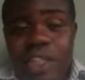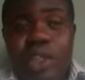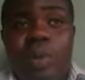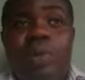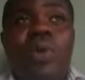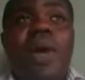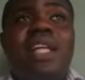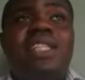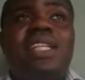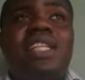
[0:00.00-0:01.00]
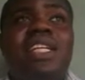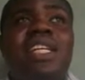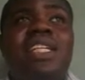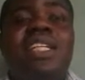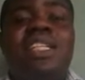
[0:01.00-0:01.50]
Some of you were
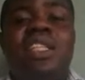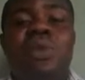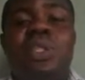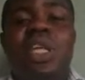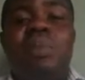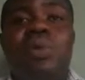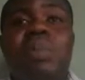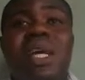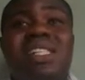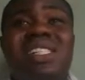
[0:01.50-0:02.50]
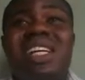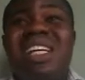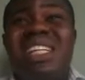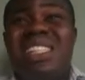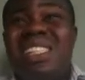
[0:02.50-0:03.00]
thinking indistinguishable means
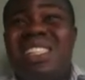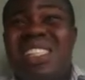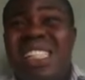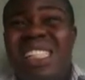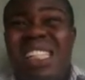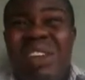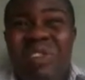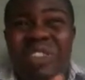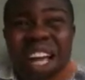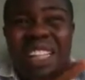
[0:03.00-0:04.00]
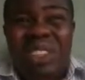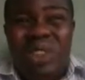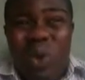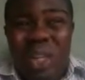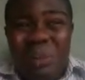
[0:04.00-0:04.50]
the different,
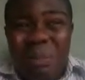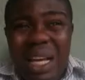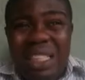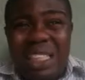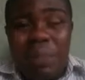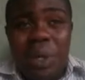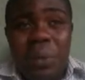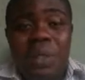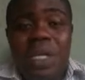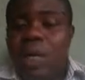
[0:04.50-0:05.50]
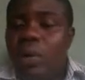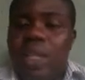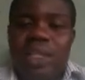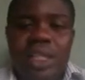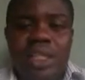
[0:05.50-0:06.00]
what makes it peculiar.
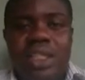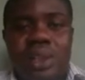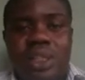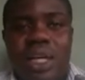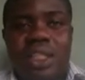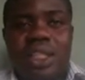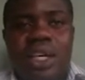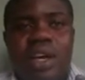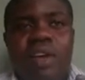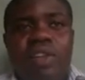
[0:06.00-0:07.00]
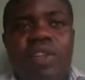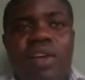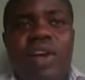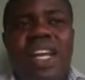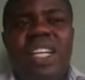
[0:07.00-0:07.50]
Go and check the dictionary
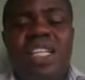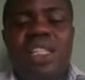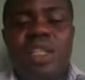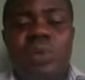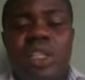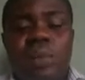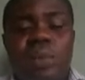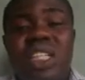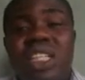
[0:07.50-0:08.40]
for indistinguishable.